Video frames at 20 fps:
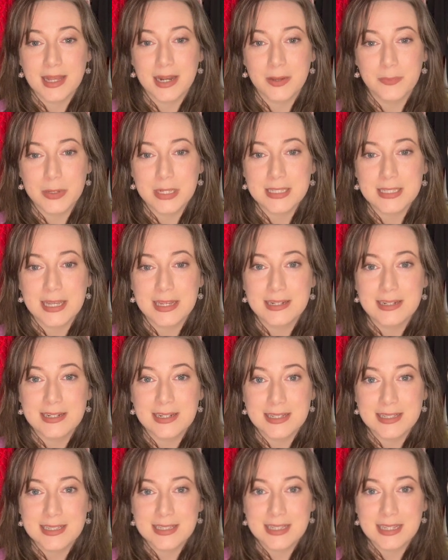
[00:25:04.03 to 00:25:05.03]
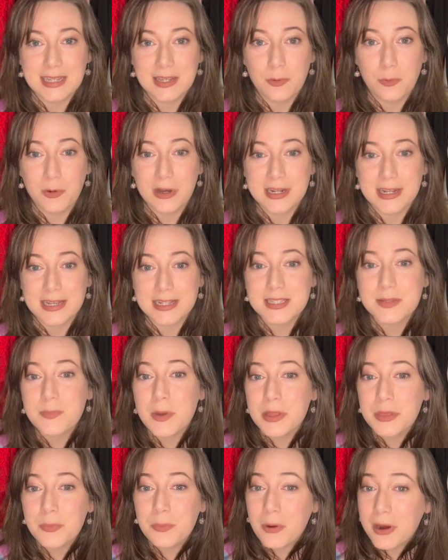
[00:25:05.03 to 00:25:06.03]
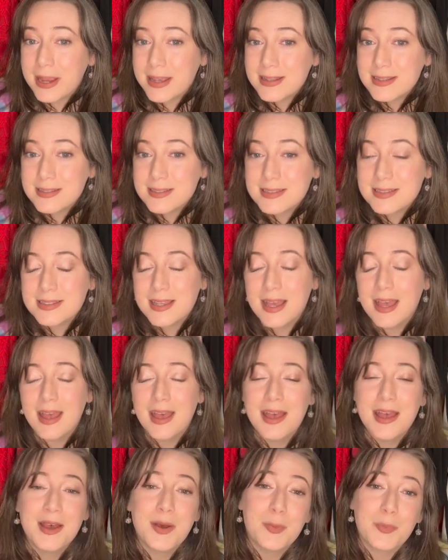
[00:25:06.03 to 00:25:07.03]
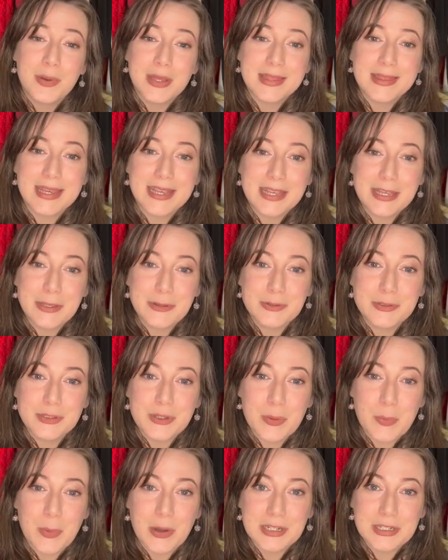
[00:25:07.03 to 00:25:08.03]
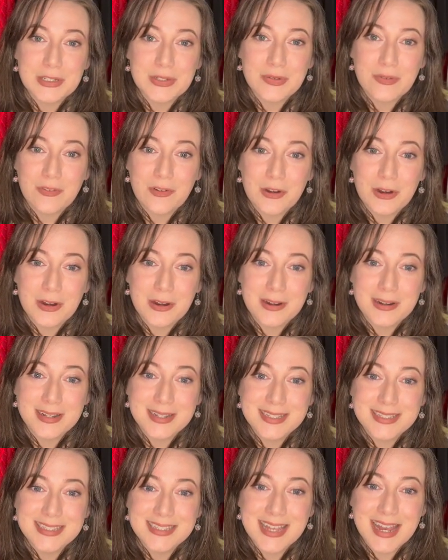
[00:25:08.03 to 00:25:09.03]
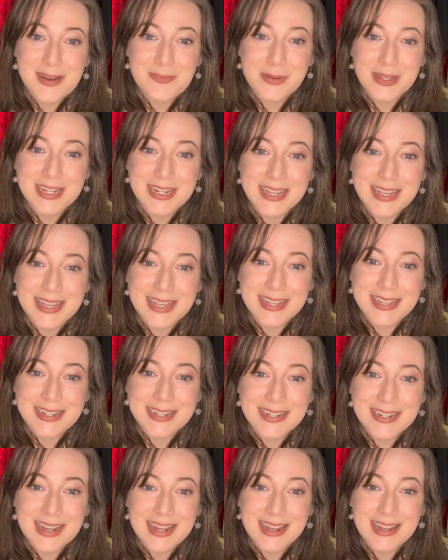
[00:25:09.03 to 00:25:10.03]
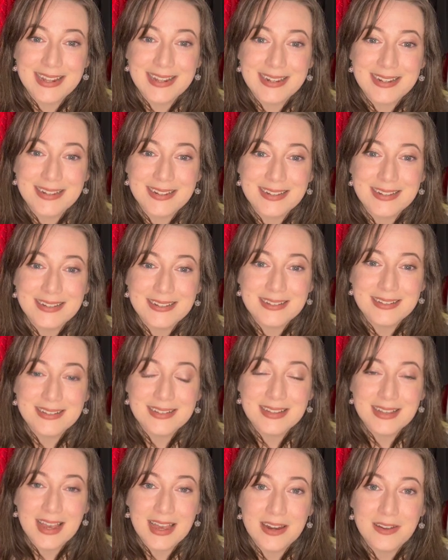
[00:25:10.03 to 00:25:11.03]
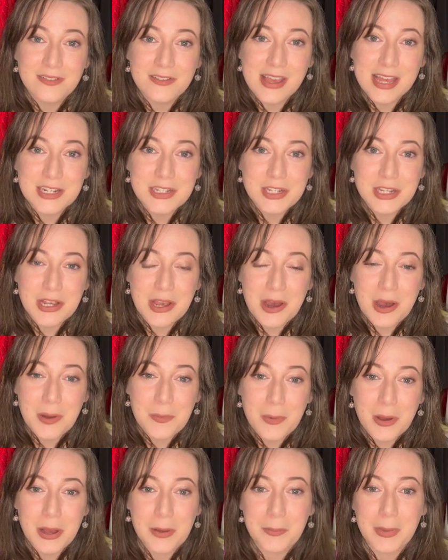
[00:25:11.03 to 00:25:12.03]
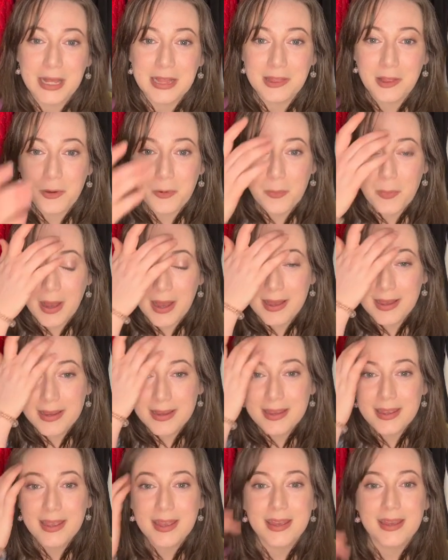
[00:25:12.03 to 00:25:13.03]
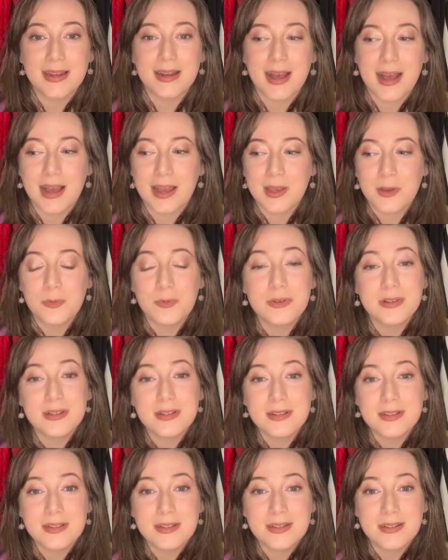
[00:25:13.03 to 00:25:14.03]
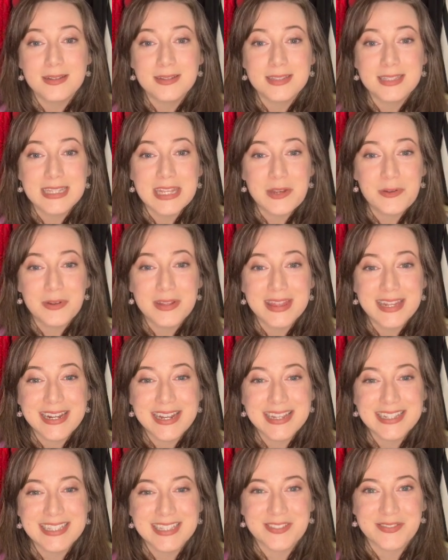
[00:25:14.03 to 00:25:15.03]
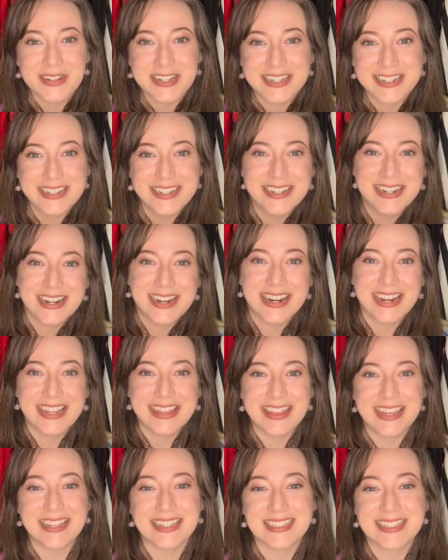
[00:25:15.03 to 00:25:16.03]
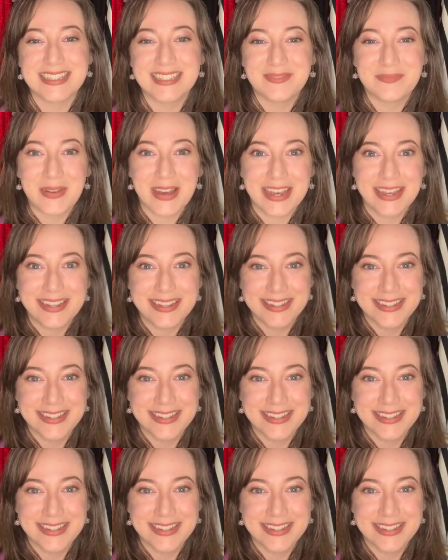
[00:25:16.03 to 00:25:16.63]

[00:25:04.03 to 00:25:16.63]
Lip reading: I'm excited to see what next month brings. But thank you so much for stopping in and kind of catching up on my low buy, and I will see you in the next one. All right, thanks. Bye.